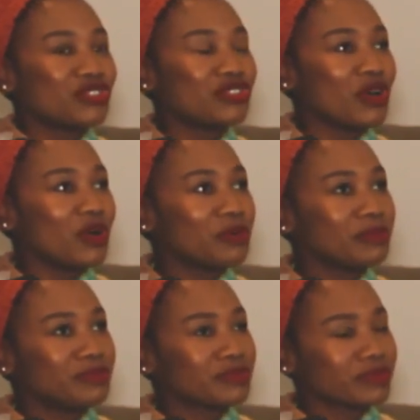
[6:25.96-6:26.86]

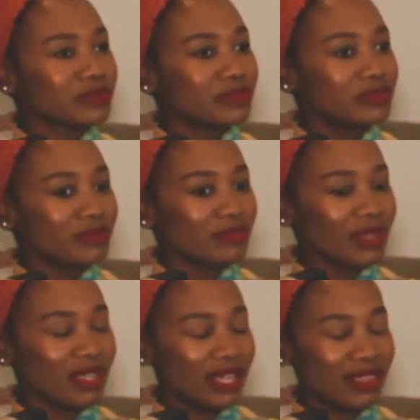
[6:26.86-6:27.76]
So
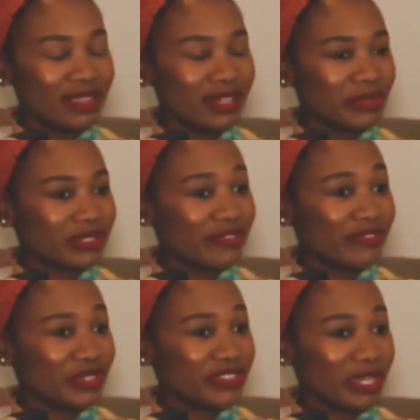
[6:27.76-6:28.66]
I think that was the
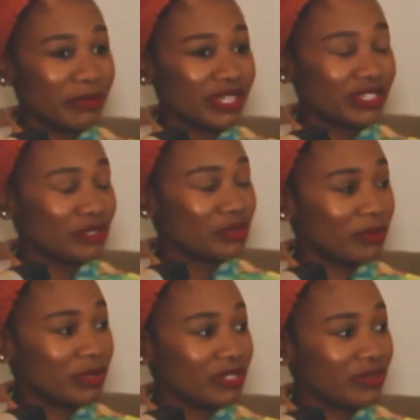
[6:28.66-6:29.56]
first time I actually saw a
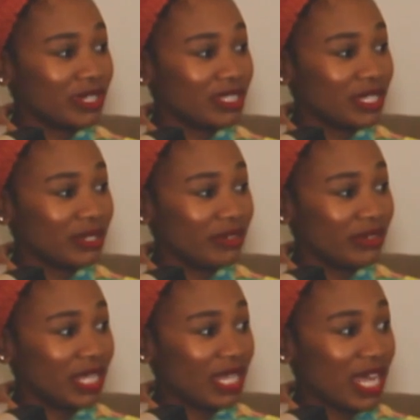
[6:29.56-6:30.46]
Maserati in
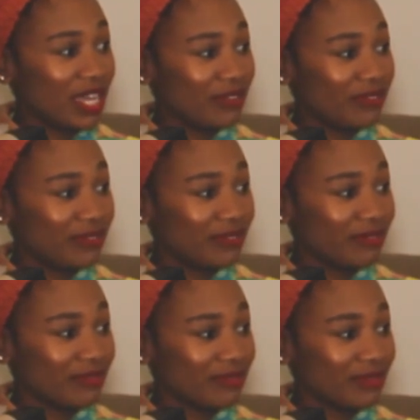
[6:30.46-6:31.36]
real life.
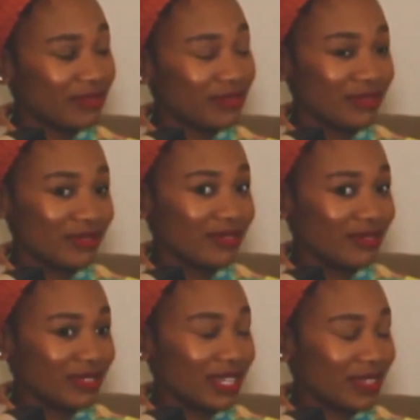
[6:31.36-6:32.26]

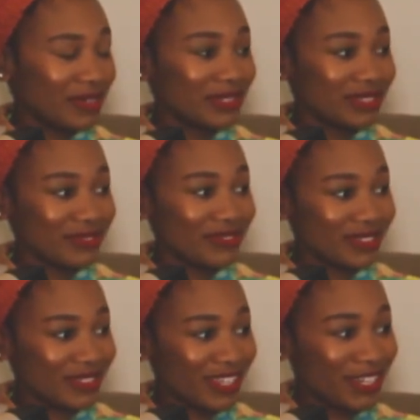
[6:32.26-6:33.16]
Yeah, that was the
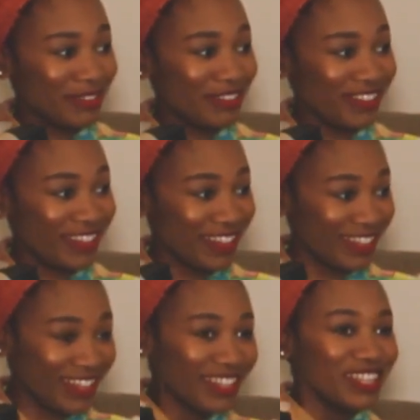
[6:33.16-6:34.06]
first time.
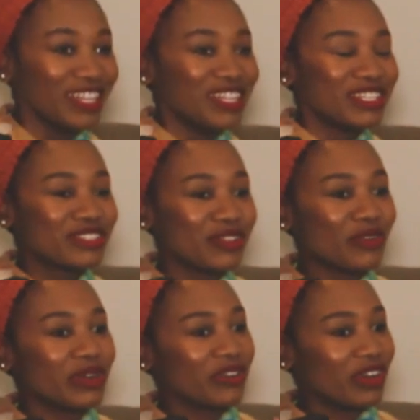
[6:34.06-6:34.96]

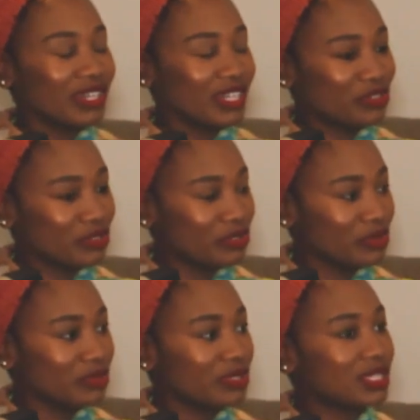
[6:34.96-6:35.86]
So got
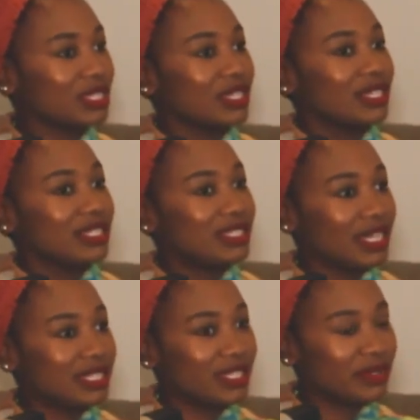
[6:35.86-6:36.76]
introduced,
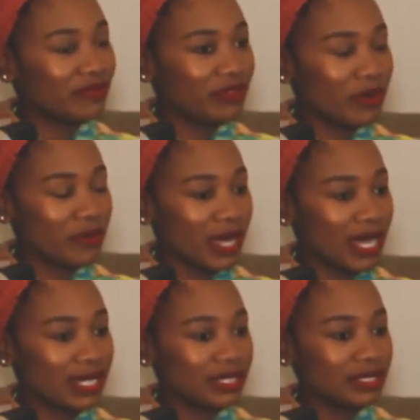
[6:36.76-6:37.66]
dated him for a
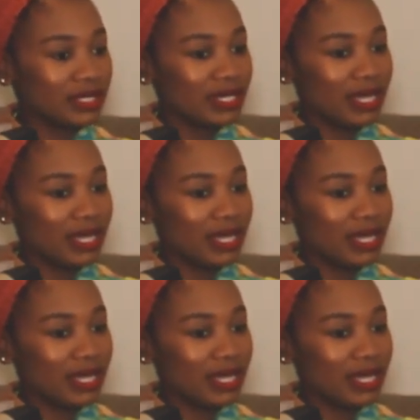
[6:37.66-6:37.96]
while,